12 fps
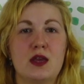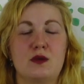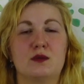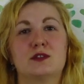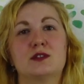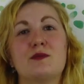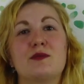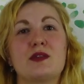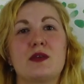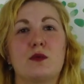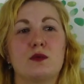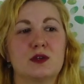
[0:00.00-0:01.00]
It was something
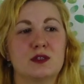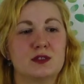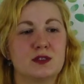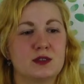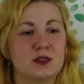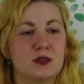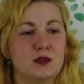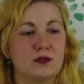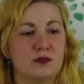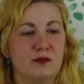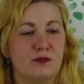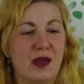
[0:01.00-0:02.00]
that was
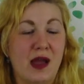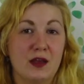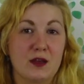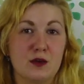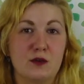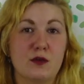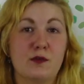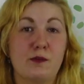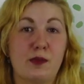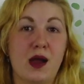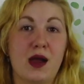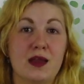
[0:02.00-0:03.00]
valued
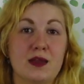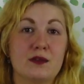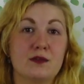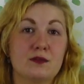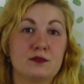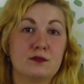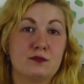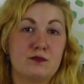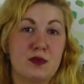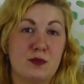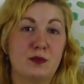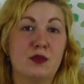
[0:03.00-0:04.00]
by
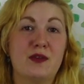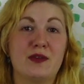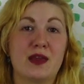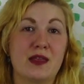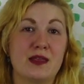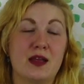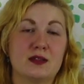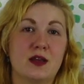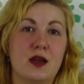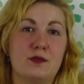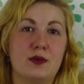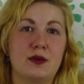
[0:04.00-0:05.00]
people living at that
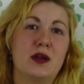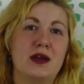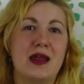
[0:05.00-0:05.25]
time period. In